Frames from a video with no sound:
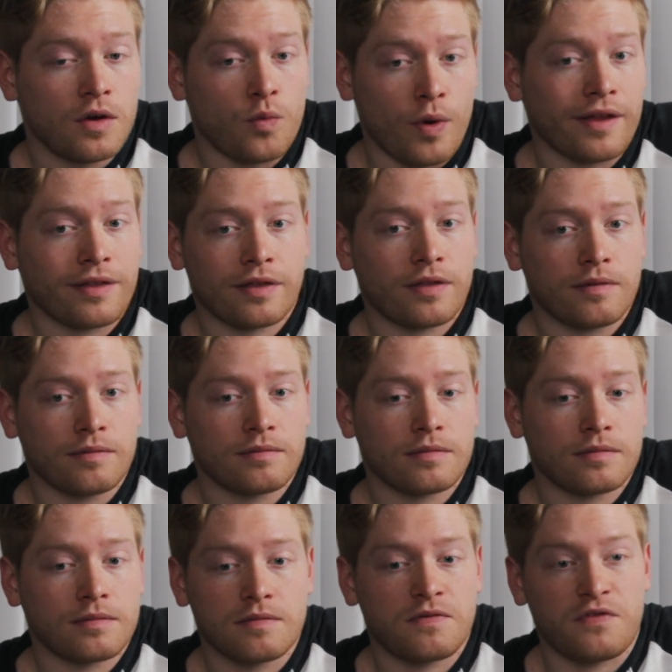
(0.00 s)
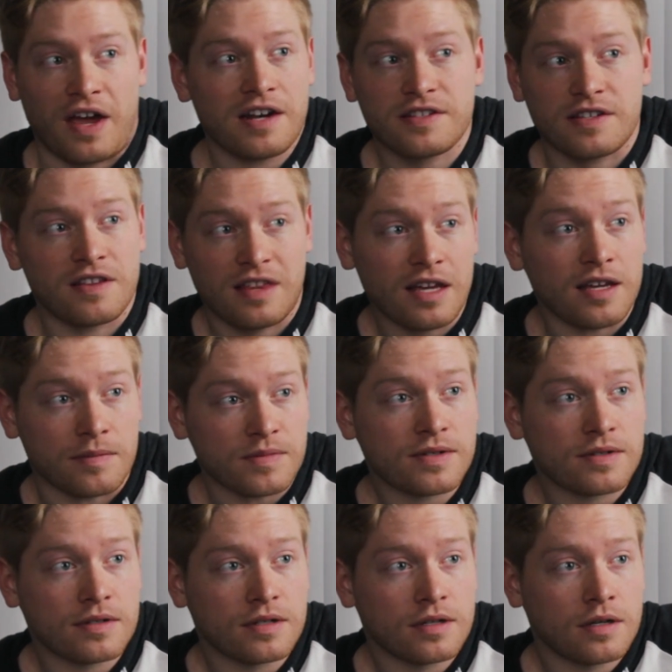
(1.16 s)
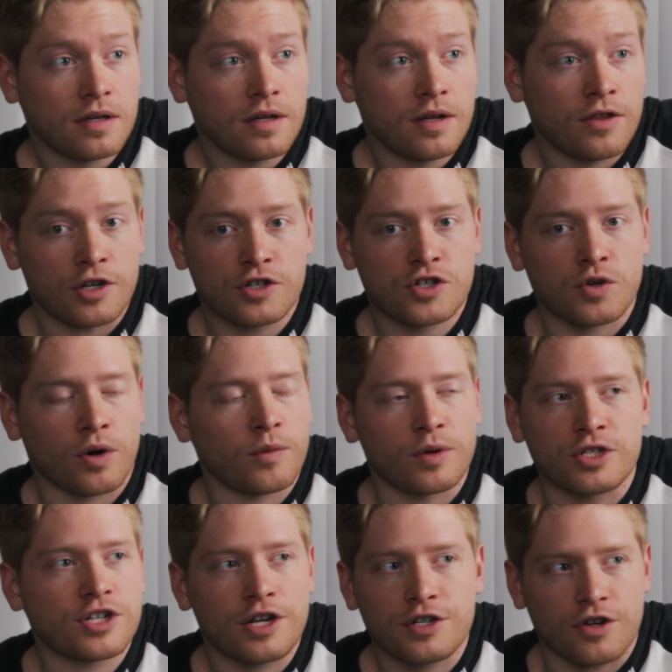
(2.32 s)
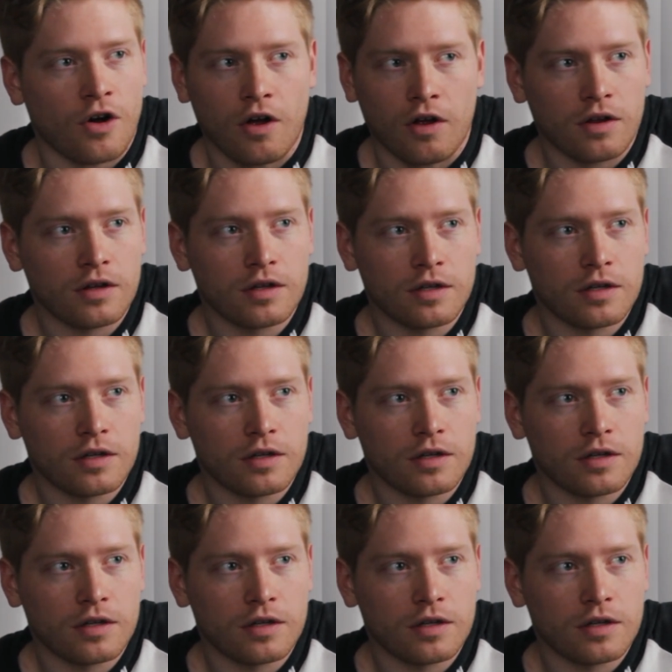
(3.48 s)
with fantasy themes, the story wouldn't change at all.